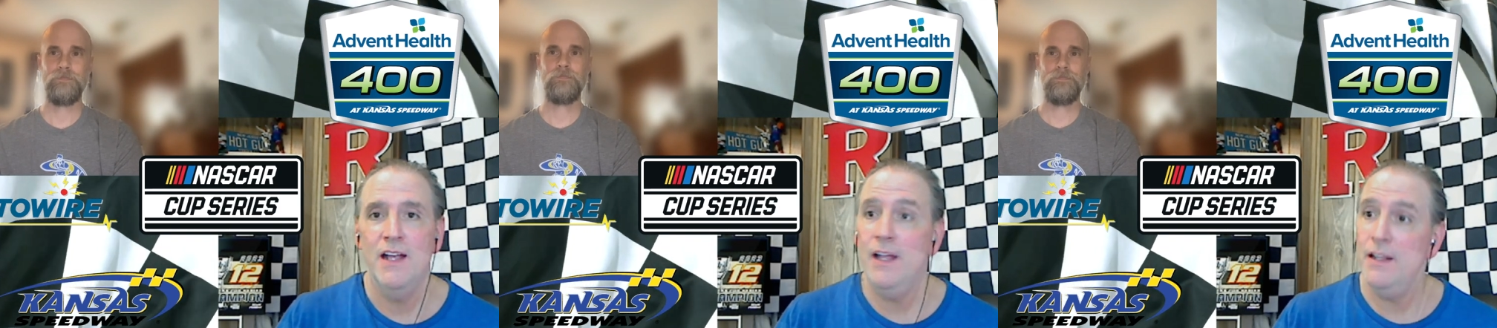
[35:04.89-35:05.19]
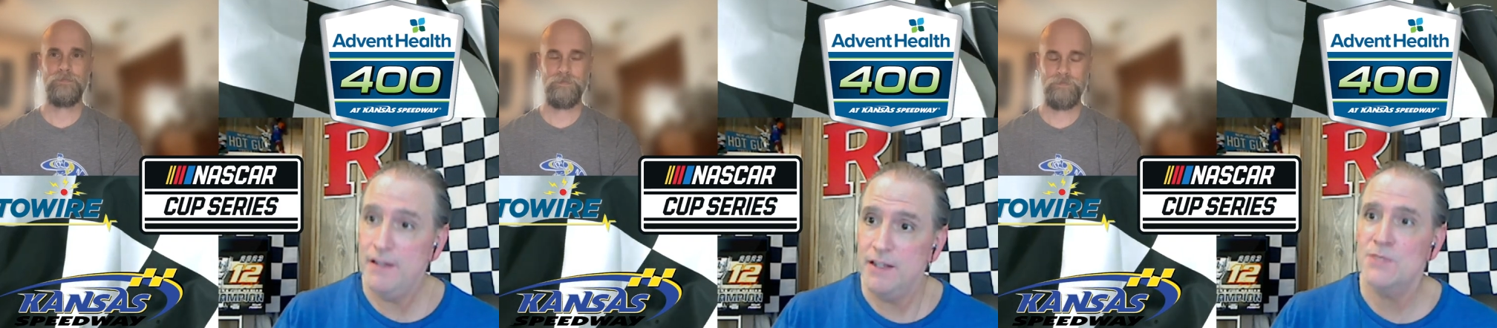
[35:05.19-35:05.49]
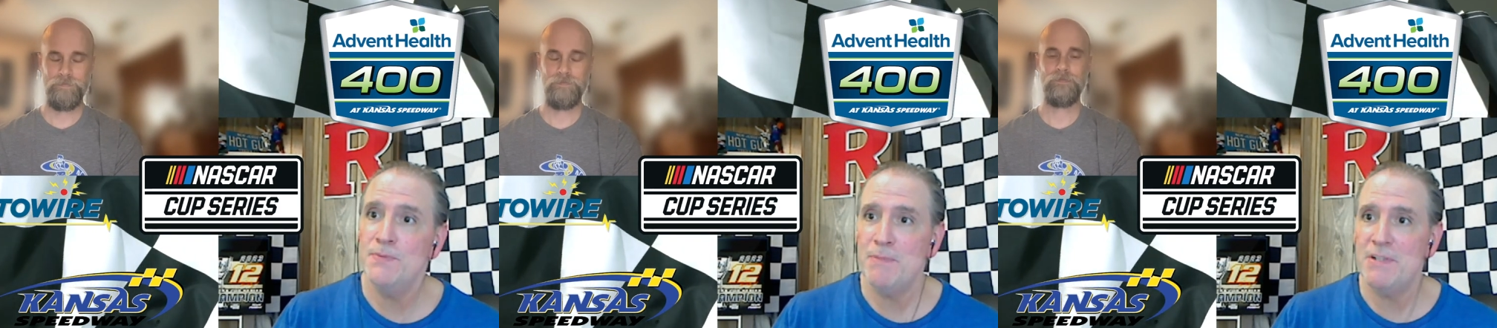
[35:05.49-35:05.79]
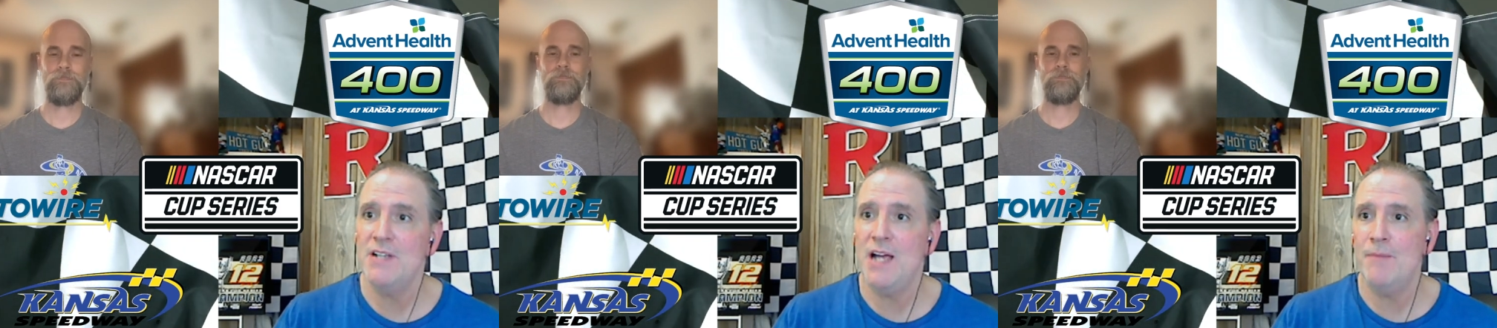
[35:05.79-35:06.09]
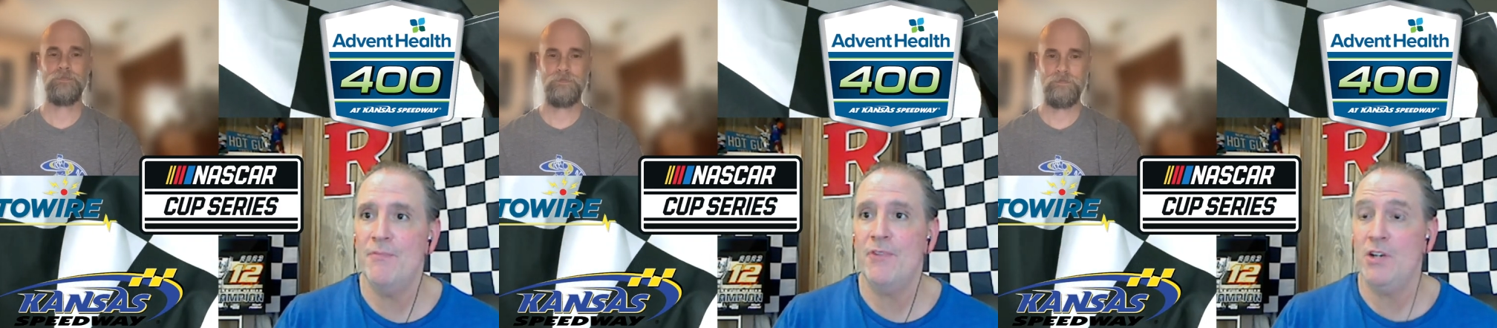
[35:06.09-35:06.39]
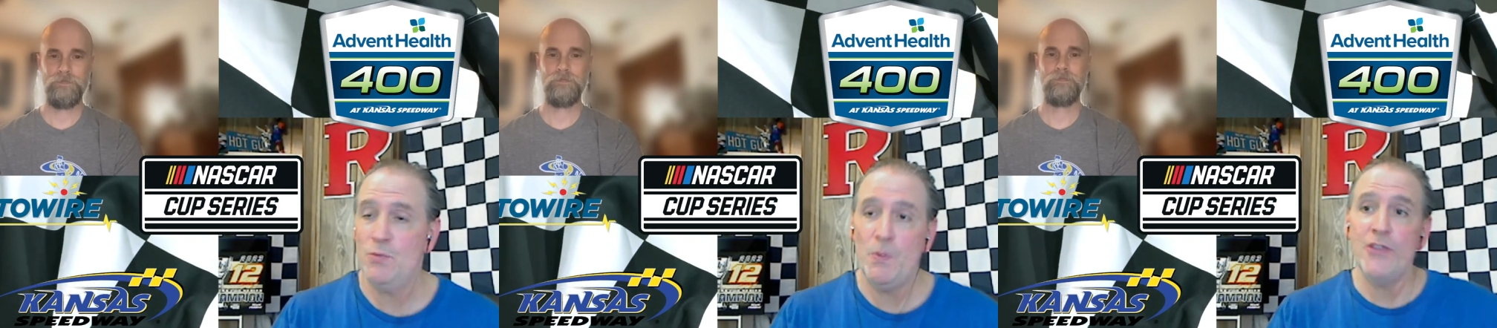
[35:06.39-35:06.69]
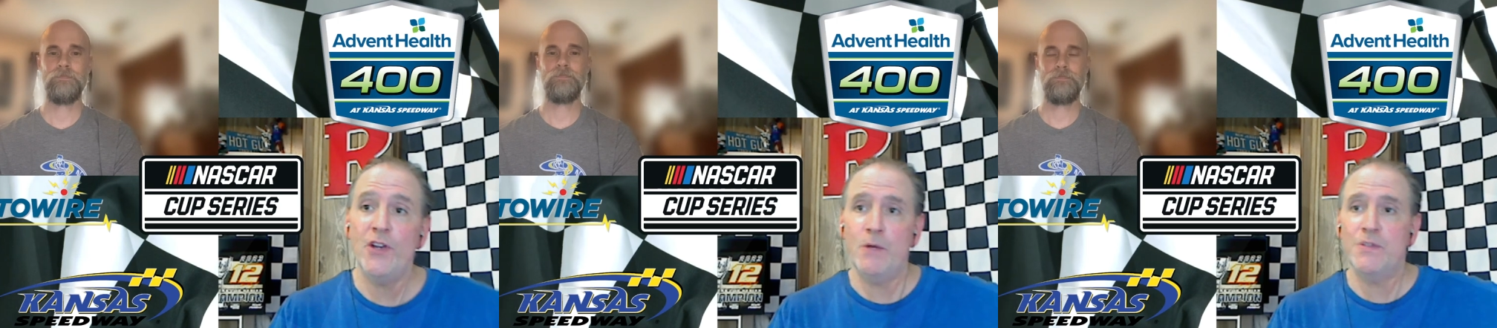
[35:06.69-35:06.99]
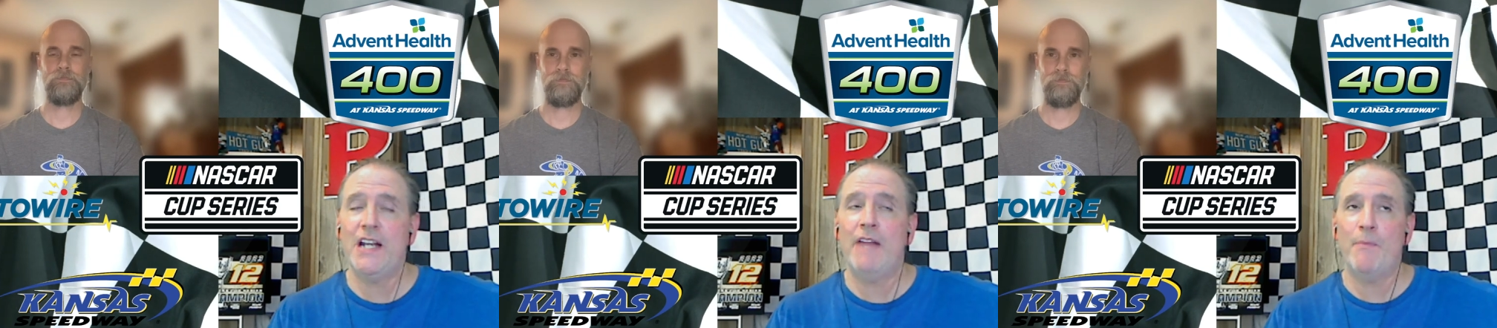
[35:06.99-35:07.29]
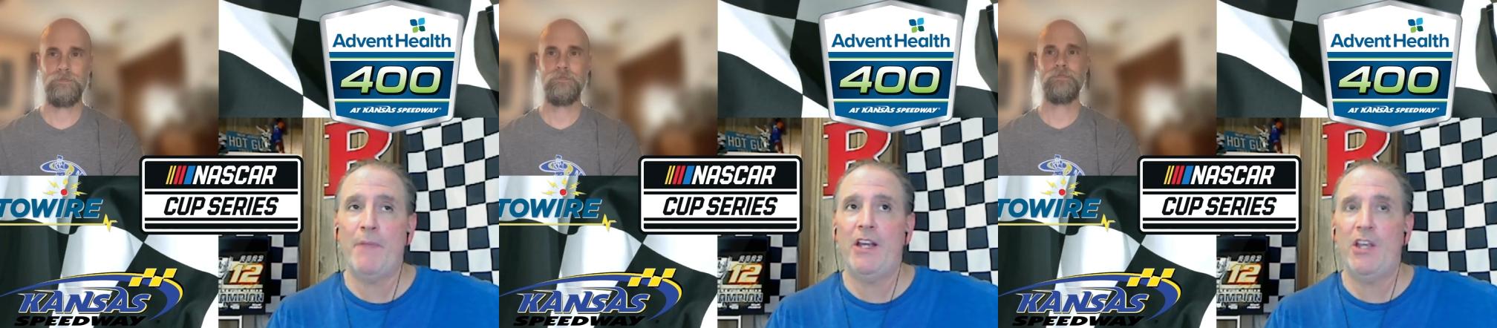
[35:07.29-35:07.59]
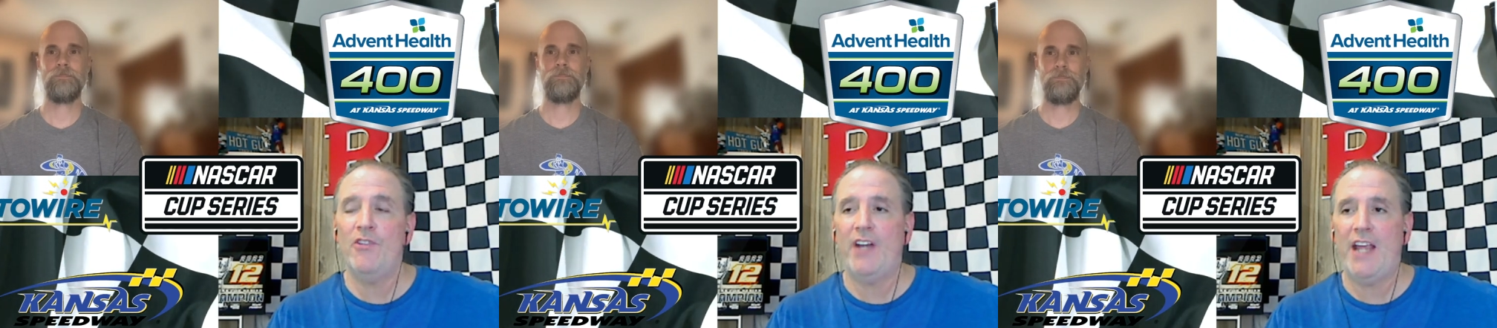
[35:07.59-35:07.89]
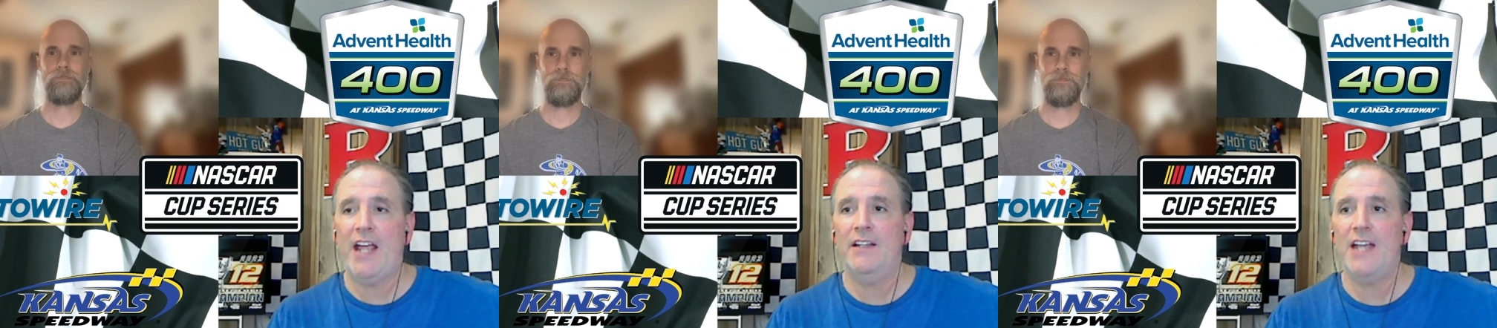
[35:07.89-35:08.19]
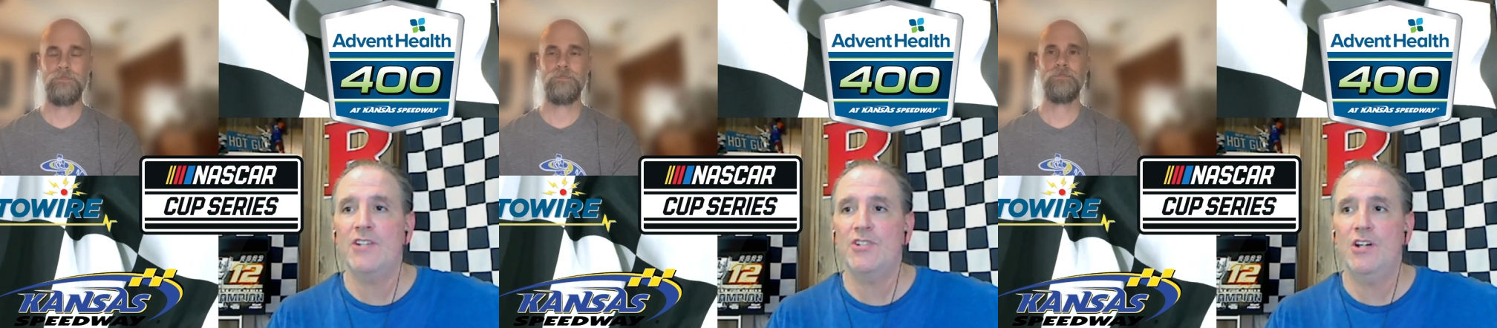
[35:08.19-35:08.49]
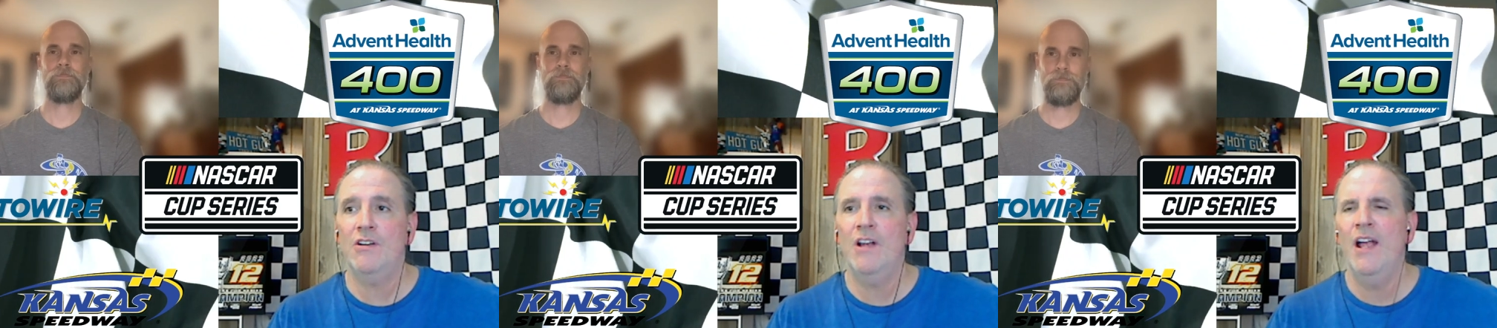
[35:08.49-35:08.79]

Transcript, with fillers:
Speaker 1: I think it's maybe time because we thought he was going to have a better year than he had last year,